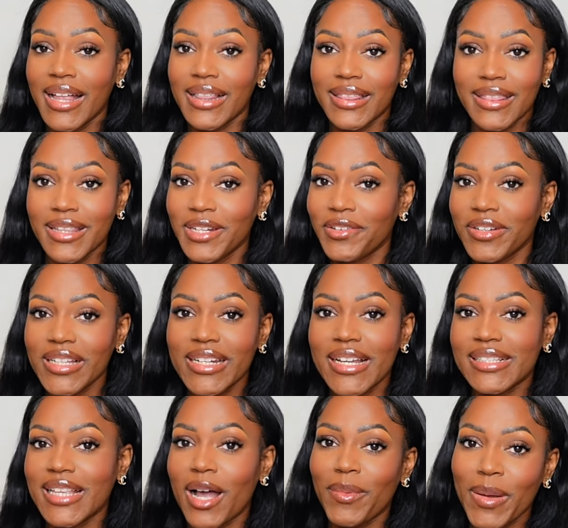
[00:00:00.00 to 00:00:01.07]
literally
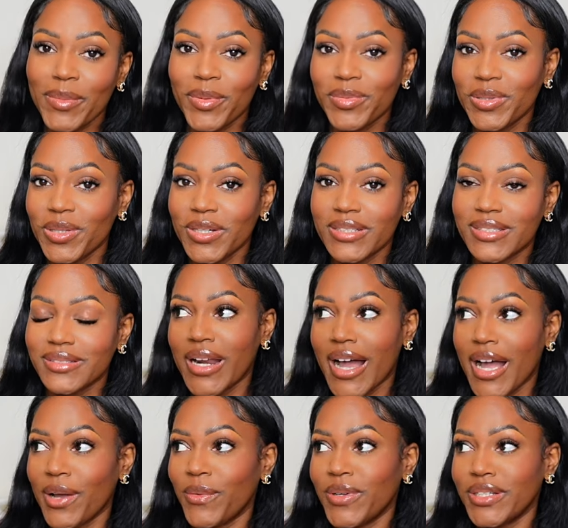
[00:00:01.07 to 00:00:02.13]
that's how my boobs looked when
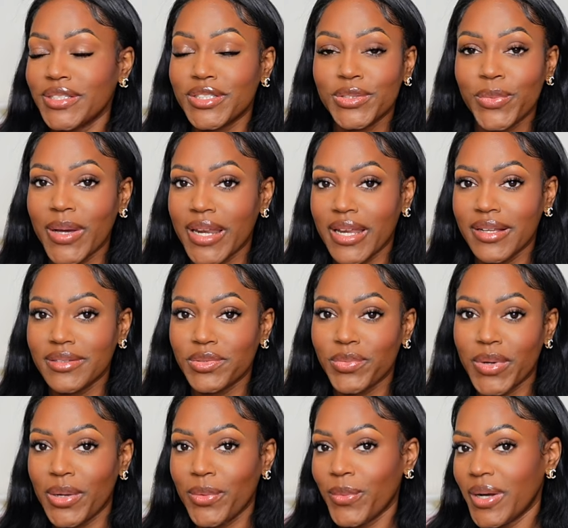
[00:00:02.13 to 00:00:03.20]
I was 20,
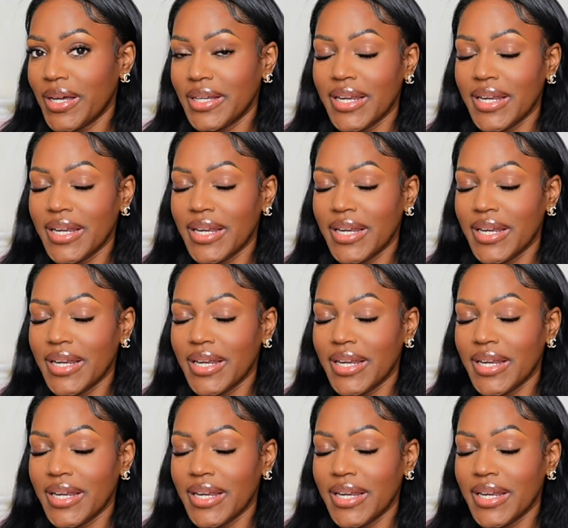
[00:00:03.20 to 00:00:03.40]
21.